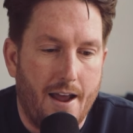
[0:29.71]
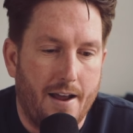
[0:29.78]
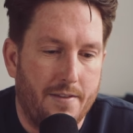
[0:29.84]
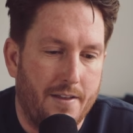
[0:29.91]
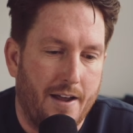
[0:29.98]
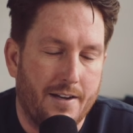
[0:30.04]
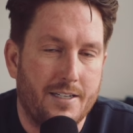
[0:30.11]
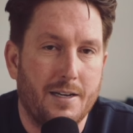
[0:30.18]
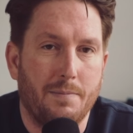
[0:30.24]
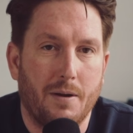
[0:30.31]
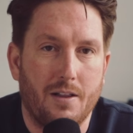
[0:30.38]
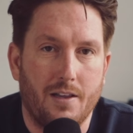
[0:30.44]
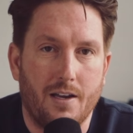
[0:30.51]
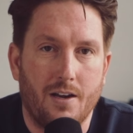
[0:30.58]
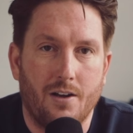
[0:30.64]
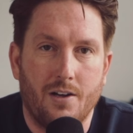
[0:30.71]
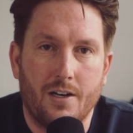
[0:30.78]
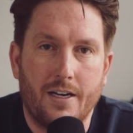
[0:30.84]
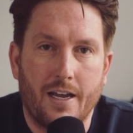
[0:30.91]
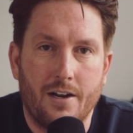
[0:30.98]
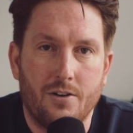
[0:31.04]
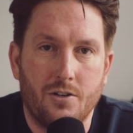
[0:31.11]
And then typically I'll
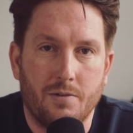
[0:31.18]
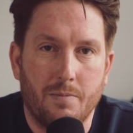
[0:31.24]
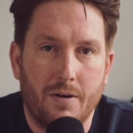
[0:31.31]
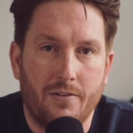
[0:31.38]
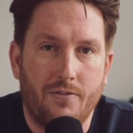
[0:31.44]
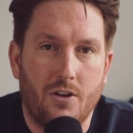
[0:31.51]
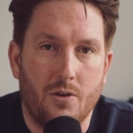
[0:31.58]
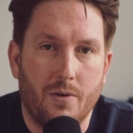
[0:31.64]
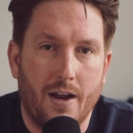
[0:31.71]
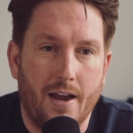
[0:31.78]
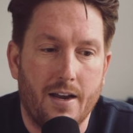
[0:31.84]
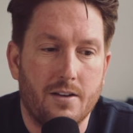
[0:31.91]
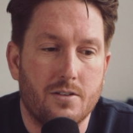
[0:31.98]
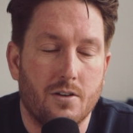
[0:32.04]
get into a bit of Q&A.